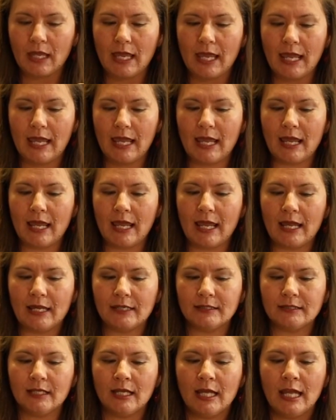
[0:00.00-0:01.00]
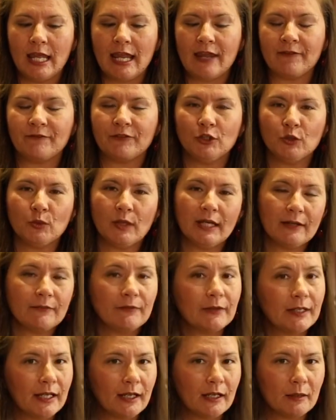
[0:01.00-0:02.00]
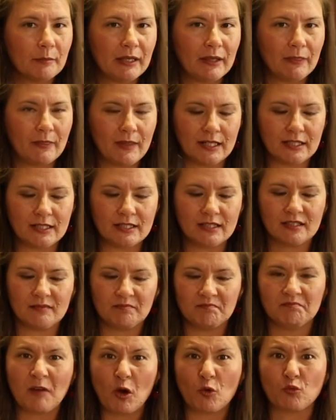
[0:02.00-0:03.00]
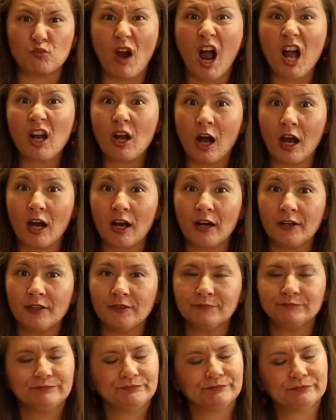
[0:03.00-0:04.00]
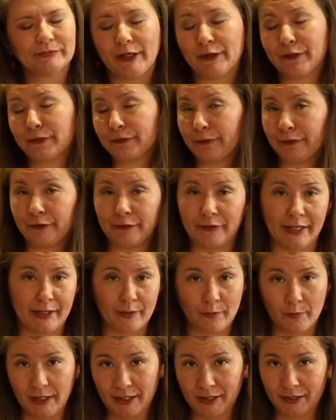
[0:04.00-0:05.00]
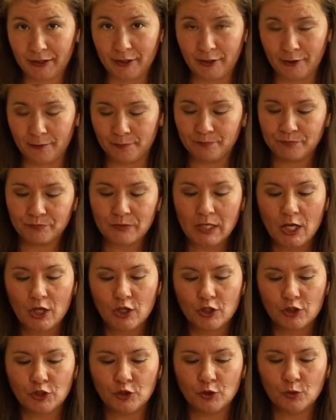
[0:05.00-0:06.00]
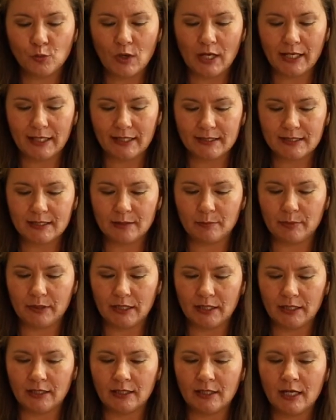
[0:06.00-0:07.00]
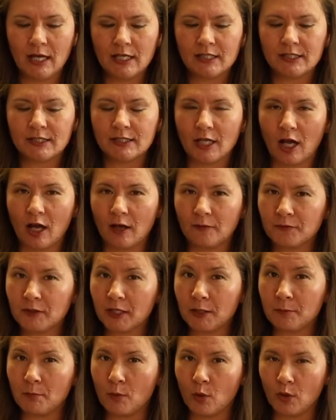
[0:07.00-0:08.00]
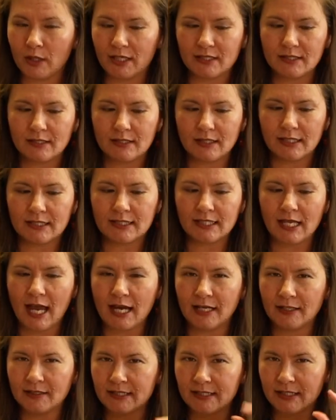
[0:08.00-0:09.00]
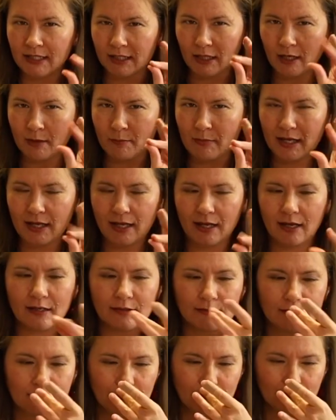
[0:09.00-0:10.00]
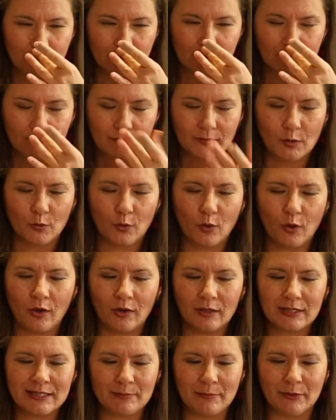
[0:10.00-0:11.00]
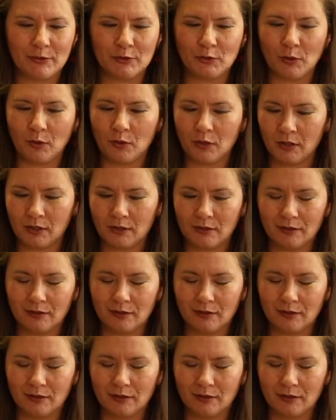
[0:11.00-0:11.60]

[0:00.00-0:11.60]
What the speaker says: And if you get a vanilla bean that is rock hard, throw that away, y'all. You want it to be soft and moist. It's kind of sticky on my hands. Oh, it smells so good.